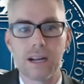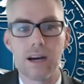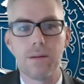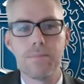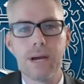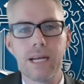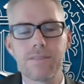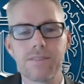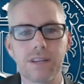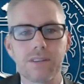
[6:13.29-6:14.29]
That many
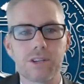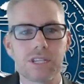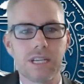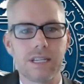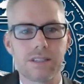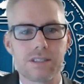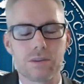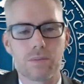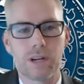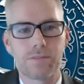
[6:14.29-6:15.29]
of the other
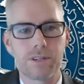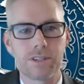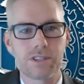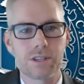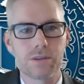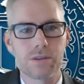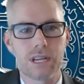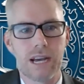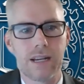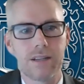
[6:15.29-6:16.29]
states reference
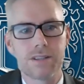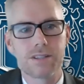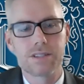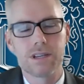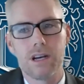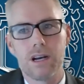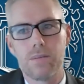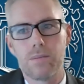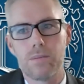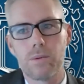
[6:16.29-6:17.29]
those as
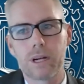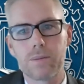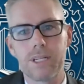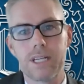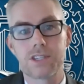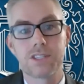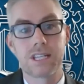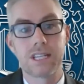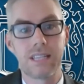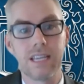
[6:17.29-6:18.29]
recommendations
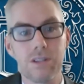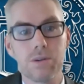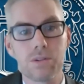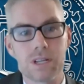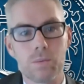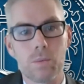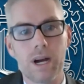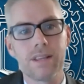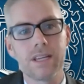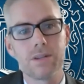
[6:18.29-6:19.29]
that they use, and
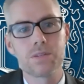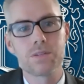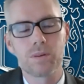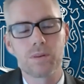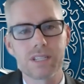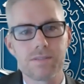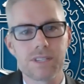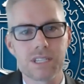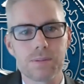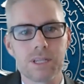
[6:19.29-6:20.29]
why they use progressive
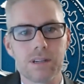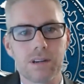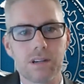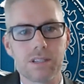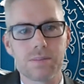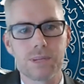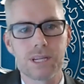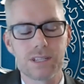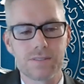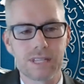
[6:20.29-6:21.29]
discipline is
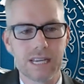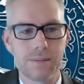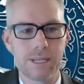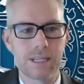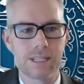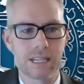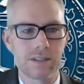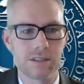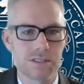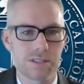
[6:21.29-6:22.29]
because of the ABA
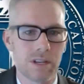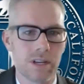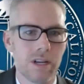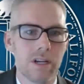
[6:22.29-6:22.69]
standards.